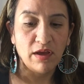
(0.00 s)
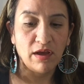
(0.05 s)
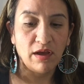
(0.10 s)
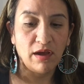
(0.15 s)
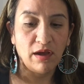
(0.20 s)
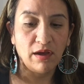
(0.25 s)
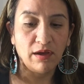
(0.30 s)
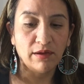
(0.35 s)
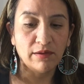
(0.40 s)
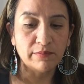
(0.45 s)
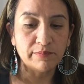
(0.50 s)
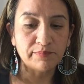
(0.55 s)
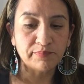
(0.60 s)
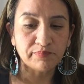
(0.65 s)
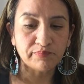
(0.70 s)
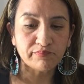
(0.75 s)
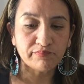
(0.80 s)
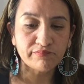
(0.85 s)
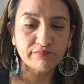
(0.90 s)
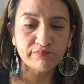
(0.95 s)

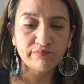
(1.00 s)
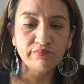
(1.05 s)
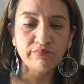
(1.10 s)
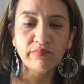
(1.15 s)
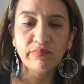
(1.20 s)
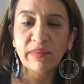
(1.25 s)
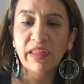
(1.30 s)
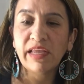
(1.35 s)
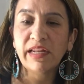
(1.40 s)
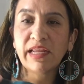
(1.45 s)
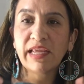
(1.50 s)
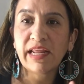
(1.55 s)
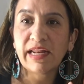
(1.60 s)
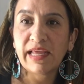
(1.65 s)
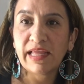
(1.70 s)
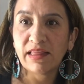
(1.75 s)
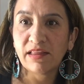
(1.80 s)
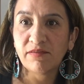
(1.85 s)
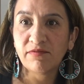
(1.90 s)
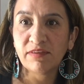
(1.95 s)
And again,
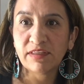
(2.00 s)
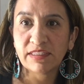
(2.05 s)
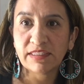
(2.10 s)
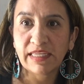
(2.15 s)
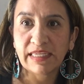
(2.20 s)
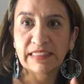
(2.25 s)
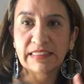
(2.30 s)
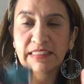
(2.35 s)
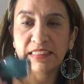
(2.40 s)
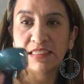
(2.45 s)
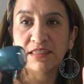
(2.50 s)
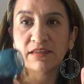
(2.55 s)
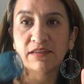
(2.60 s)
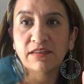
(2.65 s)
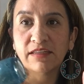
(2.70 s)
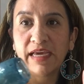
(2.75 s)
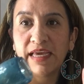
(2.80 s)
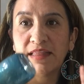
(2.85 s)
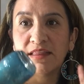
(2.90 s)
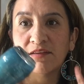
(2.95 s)
I love this like
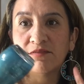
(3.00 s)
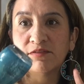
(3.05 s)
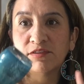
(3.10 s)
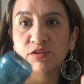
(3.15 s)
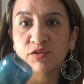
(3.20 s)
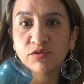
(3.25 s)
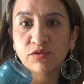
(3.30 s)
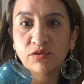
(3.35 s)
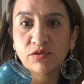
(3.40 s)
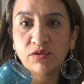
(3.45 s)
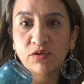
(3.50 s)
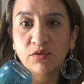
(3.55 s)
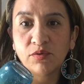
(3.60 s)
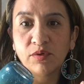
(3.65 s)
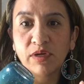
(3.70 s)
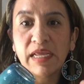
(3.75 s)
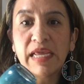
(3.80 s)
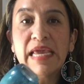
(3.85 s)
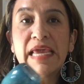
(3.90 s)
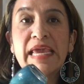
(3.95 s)
teal. I love a jewel
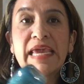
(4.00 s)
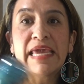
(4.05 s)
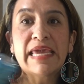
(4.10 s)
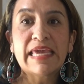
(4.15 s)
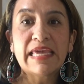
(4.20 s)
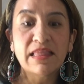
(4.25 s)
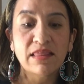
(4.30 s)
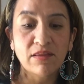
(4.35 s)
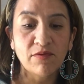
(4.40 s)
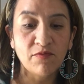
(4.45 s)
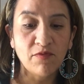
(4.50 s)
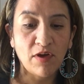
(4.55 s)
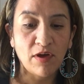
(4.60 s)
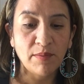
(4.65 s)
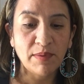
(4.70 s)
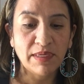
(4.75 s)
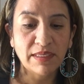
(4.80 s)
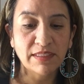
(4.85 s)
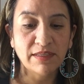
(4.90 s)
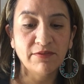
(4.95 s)
tone in the fall
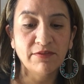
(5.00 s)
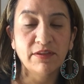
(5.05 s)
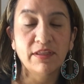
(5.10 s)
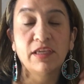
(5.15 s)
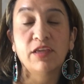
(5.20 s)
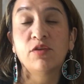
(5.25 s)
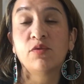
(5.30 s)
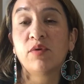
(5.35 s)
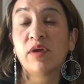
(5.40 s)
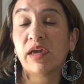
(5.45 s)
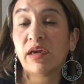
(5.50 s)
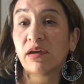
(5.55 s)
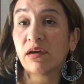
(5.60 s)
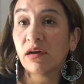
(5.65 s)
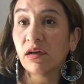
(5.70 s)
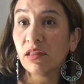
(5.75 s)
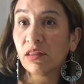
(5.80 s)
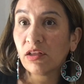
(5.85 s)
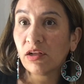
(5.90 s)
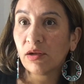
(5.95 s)
because I feel like you get
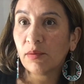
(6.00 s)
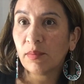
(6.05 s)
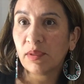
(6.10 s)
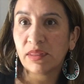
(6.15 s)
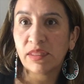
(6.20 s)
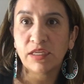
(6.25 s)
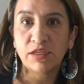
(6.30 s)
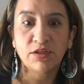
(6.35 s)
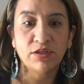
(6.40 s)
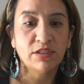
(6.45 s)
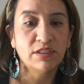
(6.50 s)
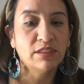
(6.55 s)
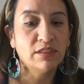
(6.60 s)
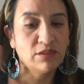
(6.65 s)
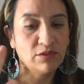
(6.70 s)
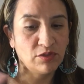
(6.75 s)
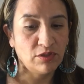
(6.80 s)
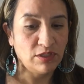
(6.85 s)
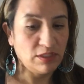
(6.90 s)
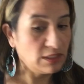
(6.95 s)
color, but then you're still
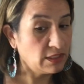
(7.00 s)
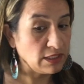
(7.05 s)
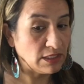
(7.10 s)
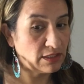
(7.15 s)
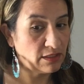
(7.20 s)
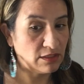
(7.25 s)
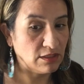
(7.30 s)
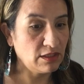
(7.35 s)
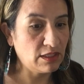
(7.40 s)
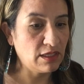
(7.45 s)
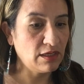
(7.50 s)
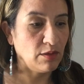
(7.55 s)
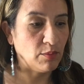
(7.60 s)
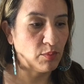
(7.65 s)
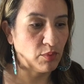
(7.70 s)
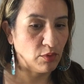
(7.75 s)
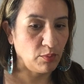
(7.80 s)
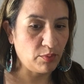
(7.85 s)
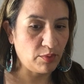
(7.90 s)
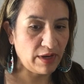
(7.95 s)
sort of seasonally
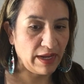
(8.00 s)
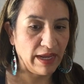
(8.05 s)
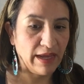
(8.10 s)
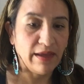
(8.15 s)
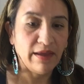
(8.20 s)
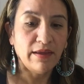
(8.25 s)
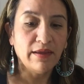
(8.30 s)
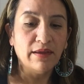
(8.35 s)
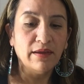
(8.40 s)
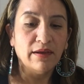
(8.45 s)
appropriate.